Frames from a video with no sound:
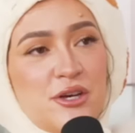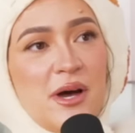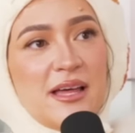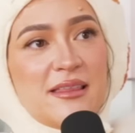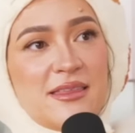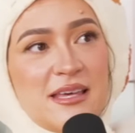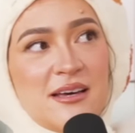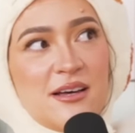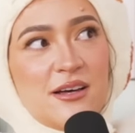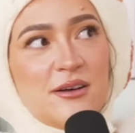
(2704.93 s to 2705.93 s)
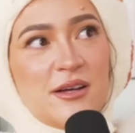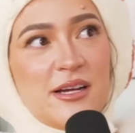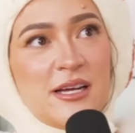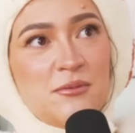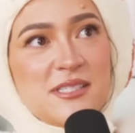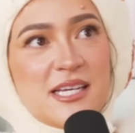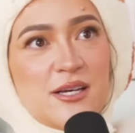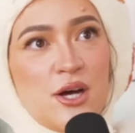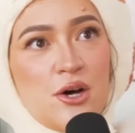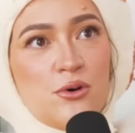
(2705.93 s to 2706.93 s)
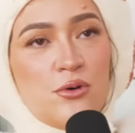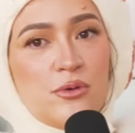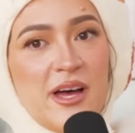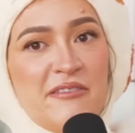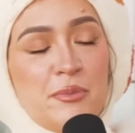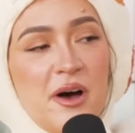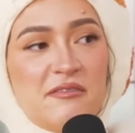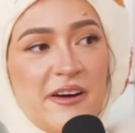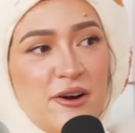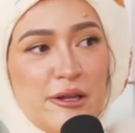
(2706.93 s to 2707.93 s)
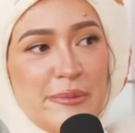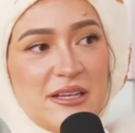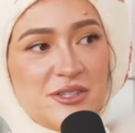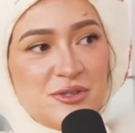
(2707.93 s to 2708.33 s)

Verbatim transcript: I think it was like go have a bonfire in the beach,